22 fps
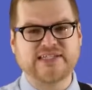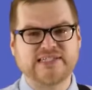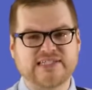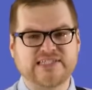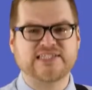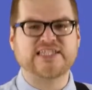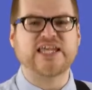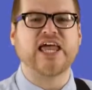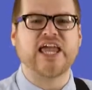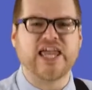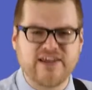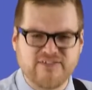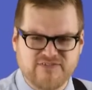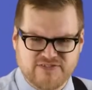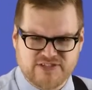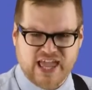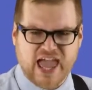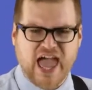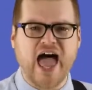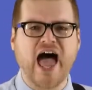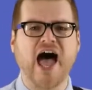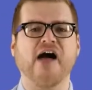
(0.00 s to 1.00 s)
saved,
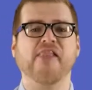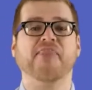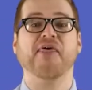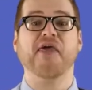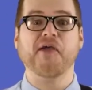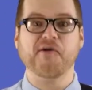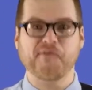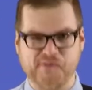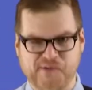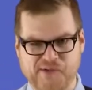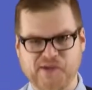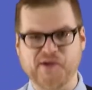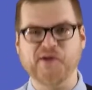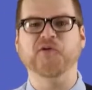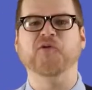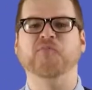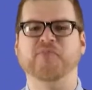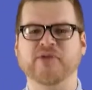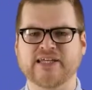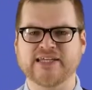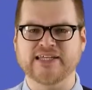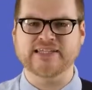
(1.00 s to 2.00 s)
yeah, they will
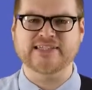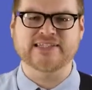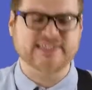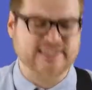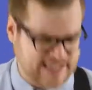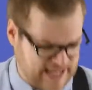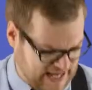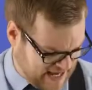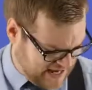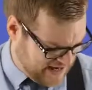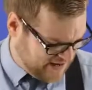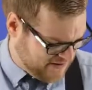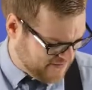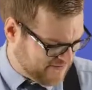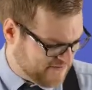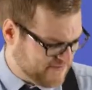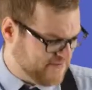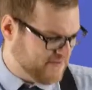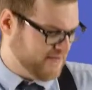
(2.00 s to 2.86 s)
be saved.